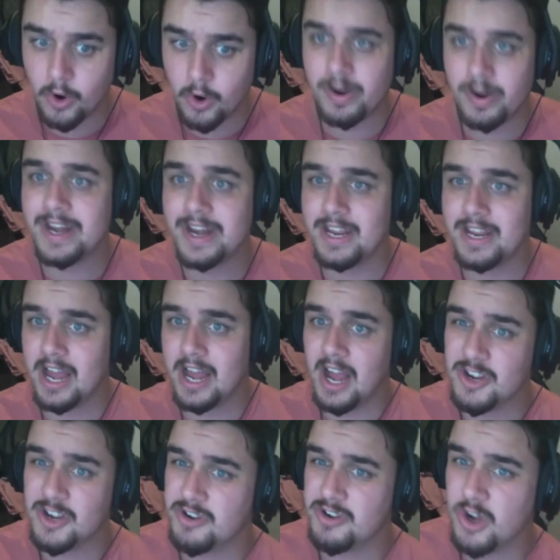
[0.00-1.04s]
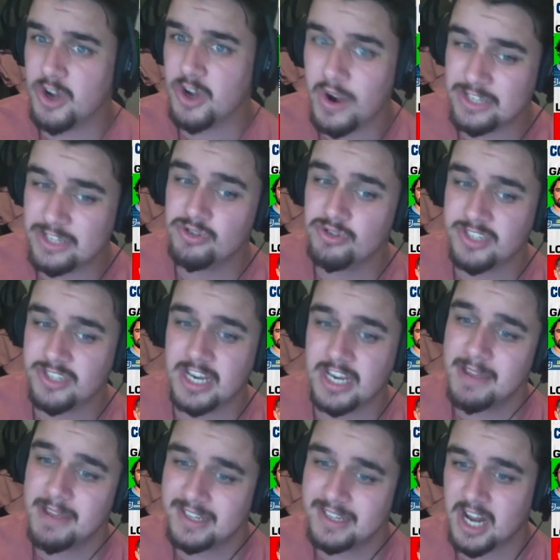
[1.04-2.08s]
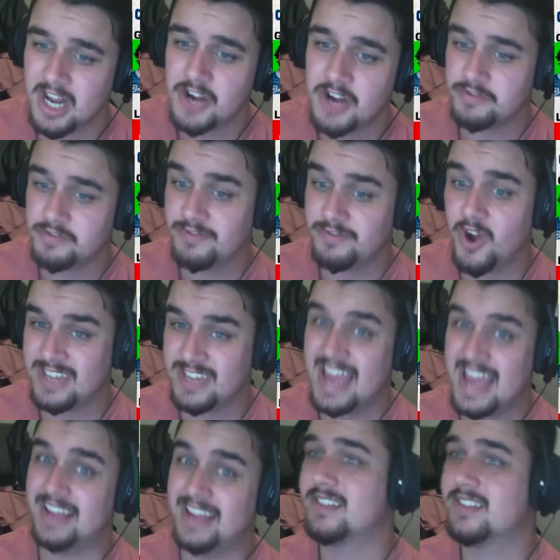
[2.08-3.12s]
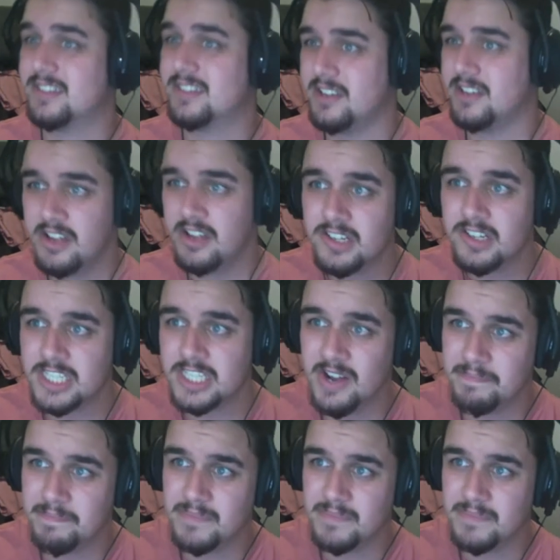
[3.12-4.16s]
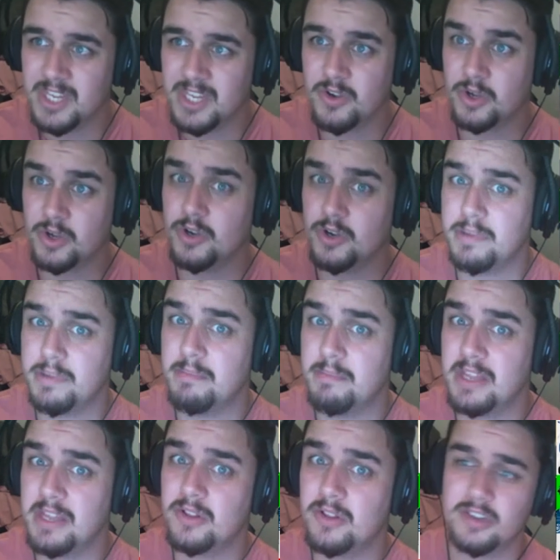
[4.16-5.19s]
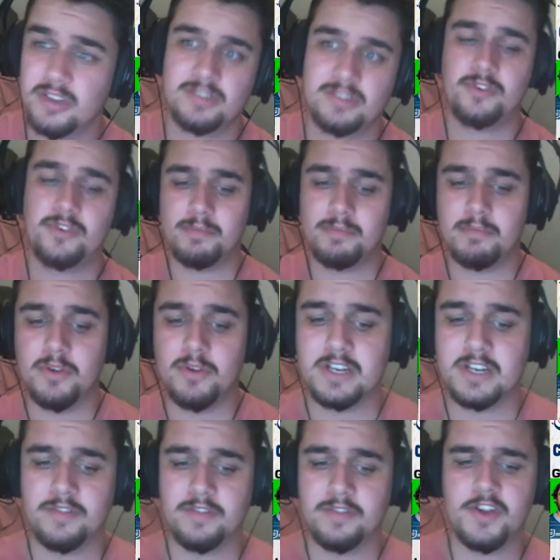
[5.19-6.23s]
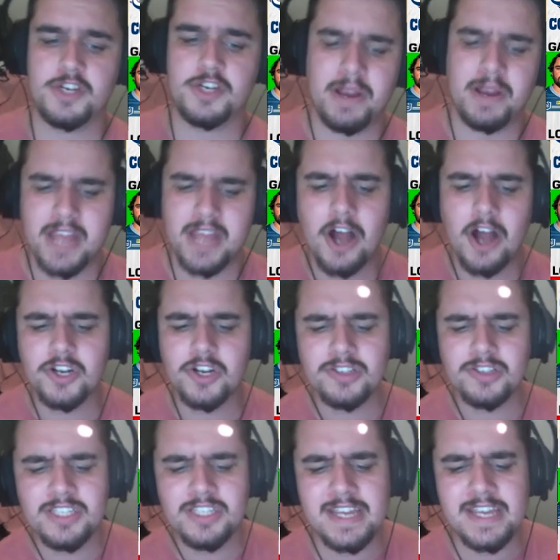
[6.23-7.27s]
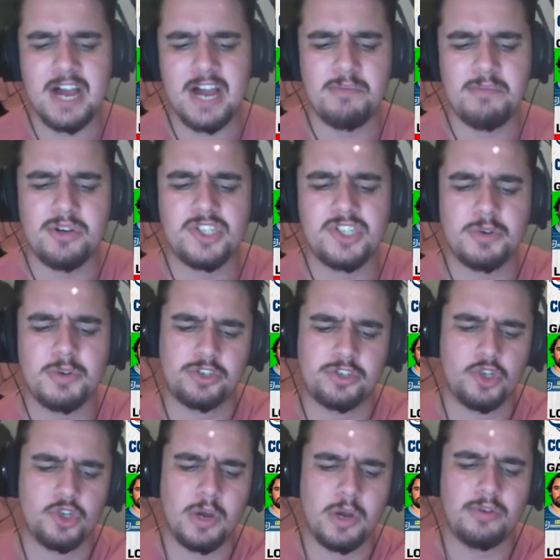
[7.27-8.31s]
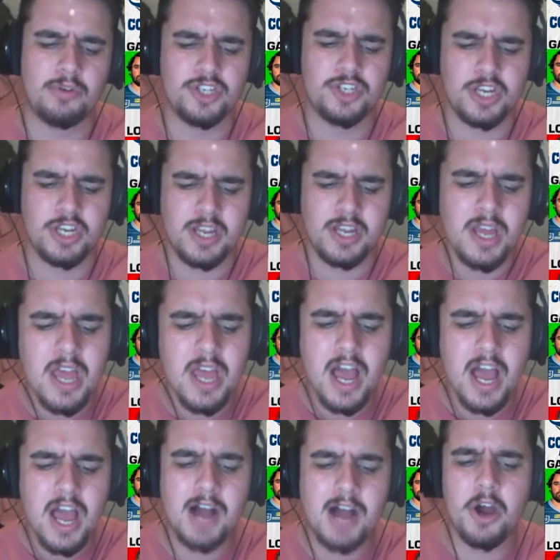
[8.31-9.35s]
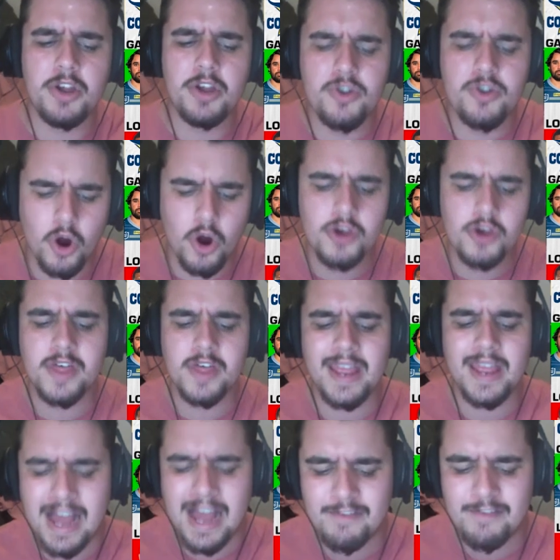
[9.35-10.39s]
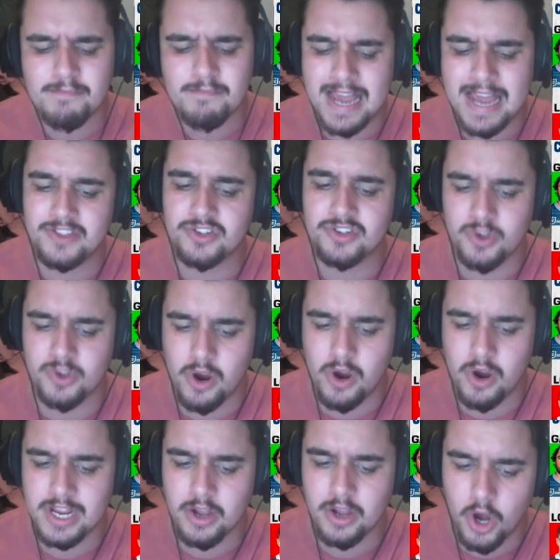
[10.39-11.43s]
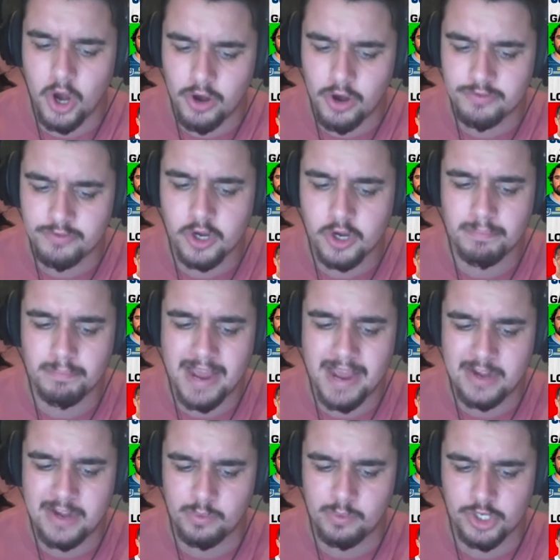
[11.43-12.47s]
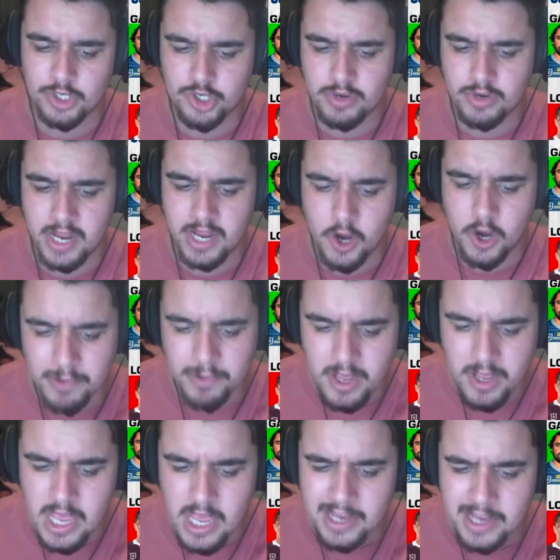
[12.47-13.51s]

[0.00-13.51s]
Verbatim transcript: already 192 centimetres and 105 kegs. So, could be a big loss for them moving into the future. But, yeah, I don't see the Cowboys doing too well this year. I know they have made the signing of Todd Payton, which should help